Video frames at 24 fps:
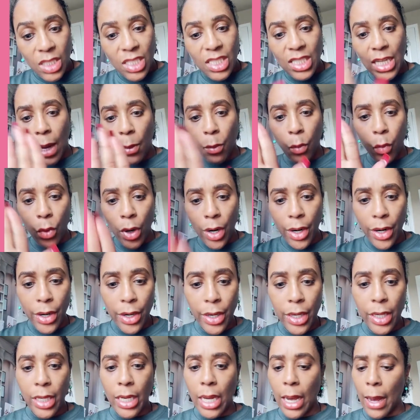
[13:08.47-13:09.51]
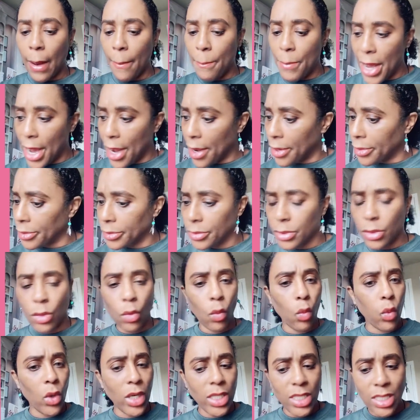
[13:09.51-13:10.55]
Stop worrying about
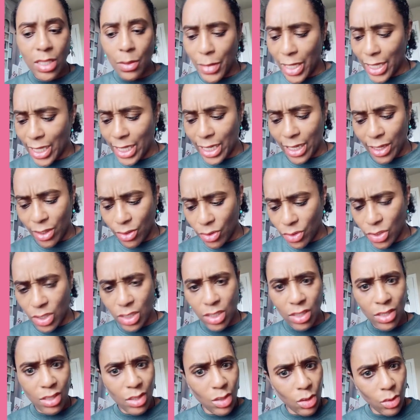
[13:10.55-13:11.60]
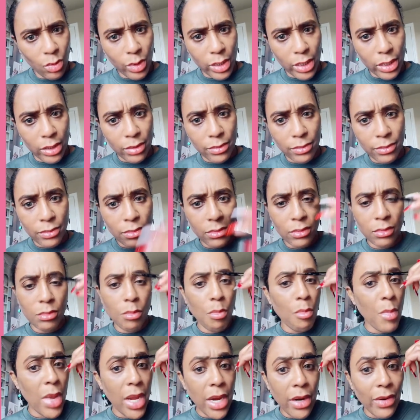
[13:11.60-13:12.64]
what somebody else is doing.
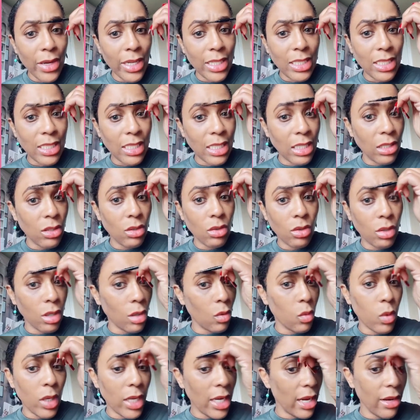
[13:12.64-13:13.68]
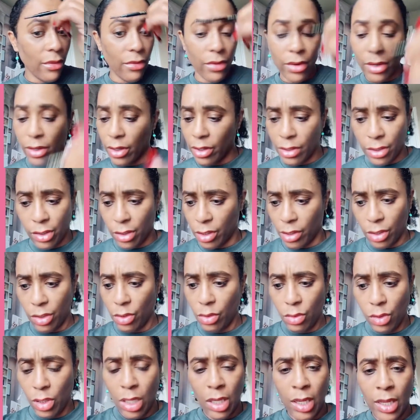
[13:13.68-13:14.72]
Married, single, or whatever.
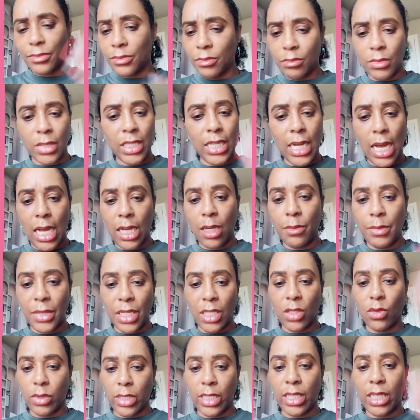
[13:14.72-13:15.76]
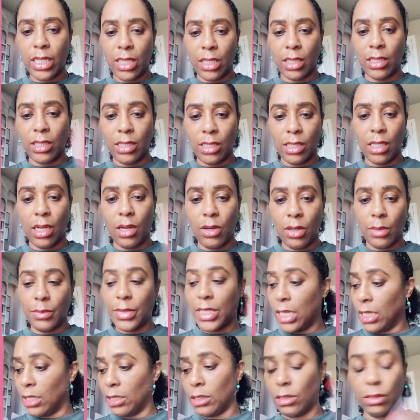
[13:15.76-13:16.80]
Monogamy is ridiculous, y'all. I'm
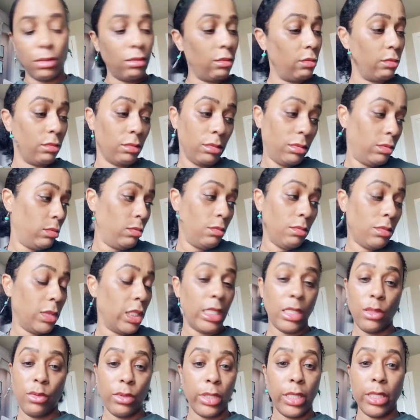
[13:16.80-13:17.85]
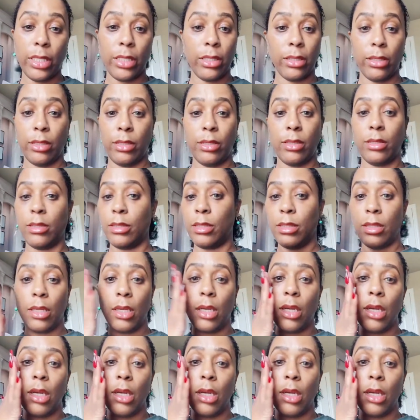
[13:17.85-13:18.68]
telling you. It's ridiculous.